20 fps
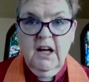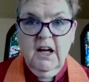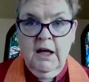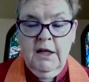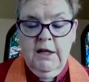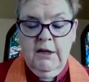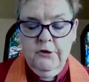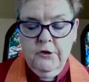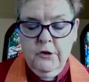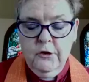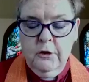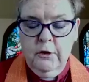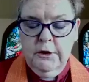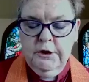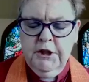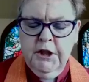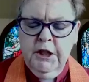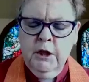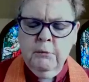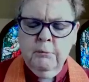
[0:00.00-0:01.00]
And that's a
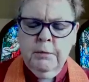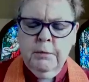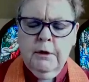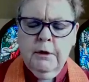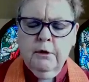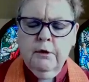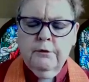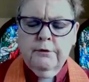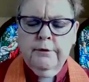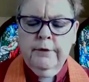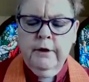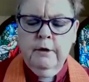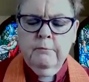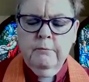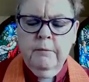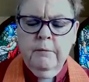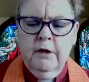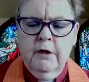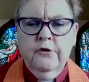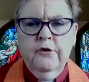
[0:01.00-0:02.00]
crushing blow for
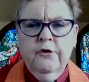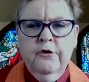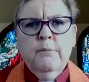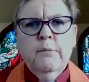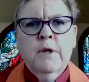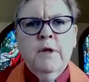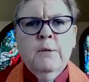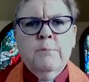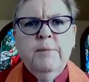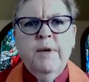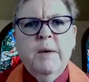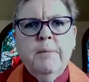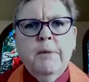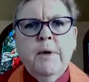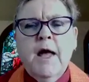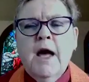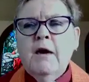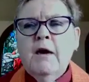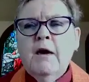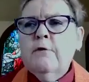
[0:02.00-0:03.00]
them because they've been the
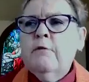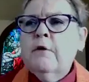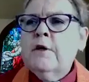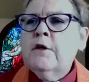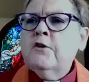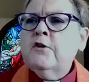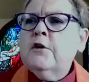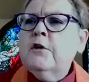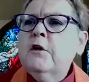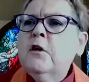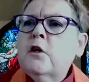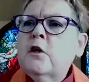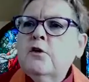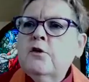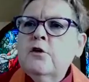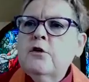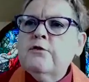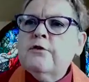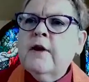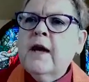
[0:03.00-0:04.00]
people everyone has
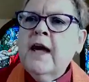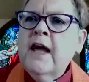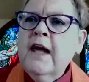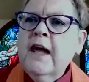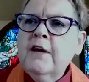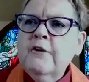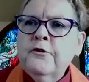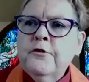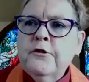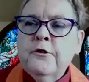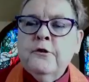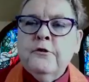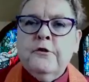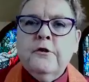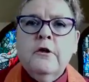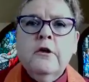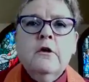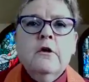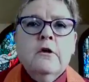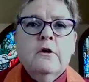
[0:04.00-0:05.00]
looked to for
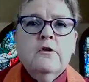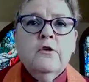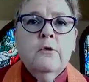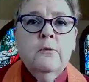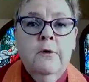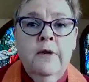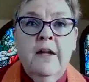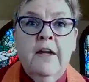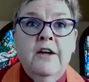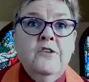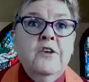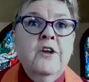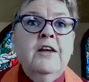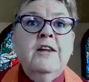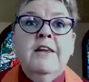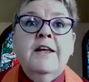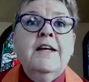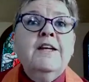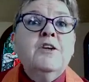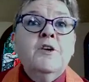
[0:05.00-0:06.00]
answers. So when they
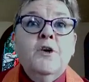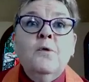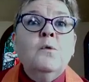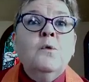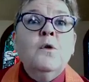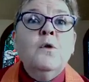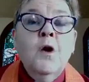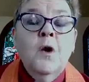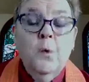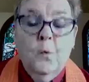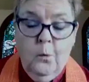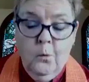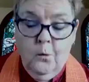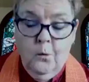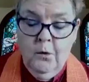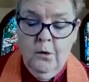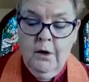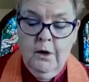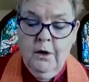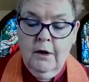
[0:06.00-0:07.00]
say they don't know,
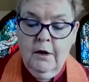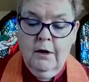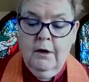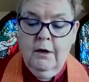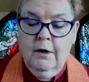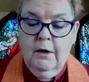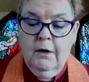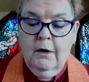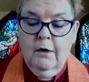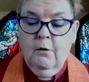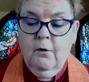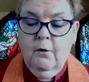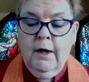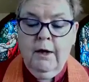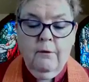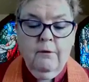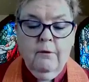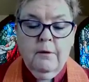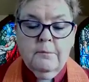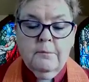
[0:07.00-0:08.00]

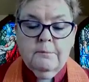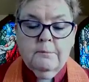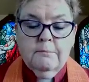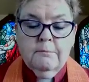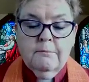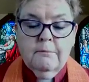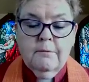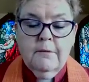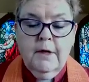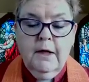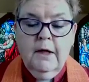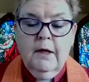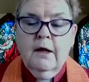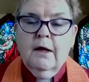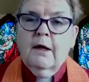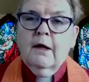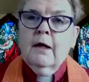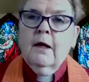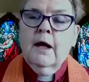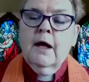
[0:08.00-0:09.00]
wow.
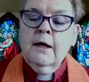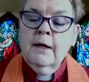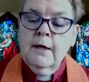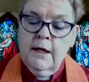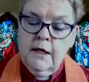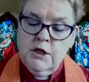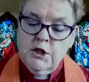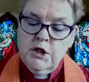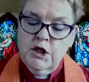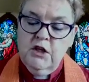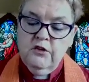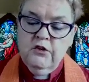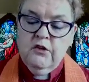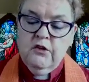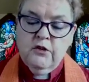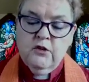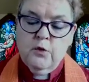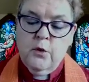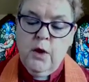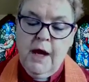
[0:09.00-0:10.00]
And then
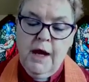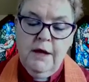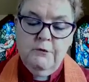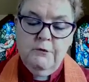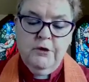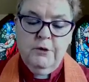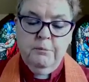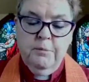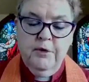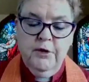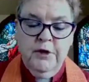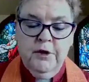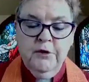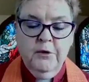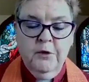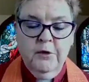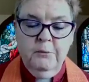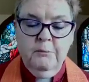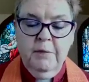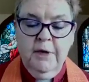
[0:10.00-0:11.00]
Jesus drives the point
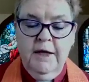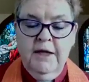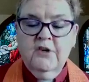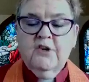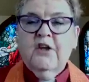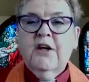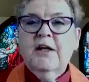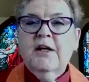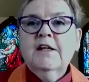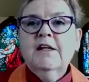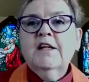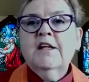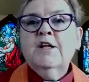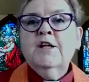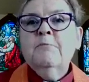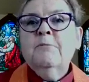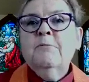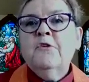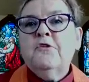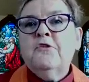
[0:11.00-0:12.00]
home by telling
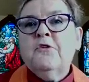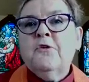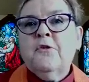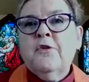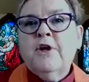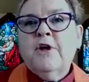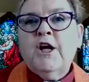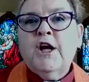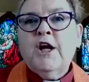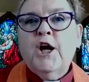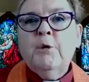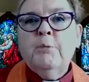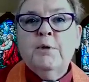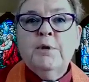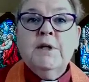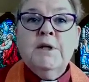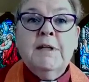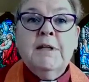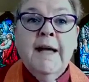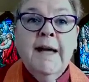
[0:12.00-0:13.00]
them the story
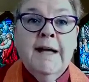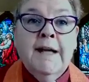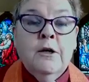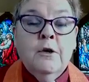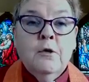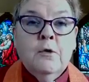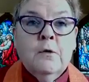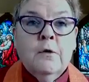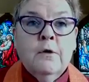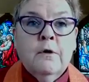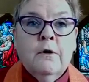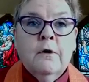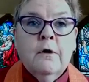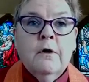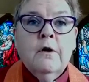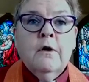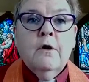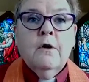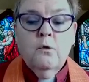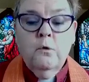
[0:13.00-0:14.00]
about a landowner
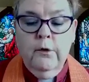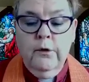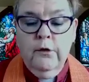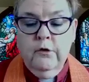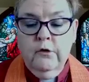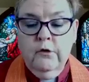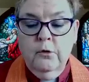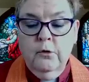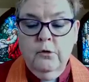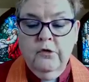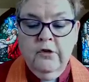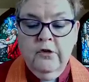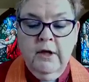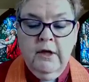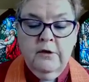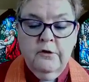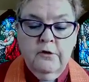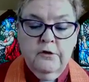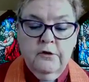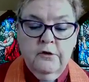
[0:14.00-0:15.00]
with 2
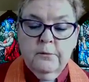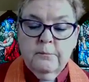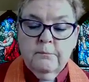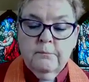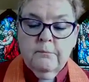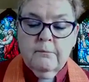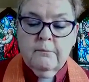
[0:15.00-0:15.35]
sons.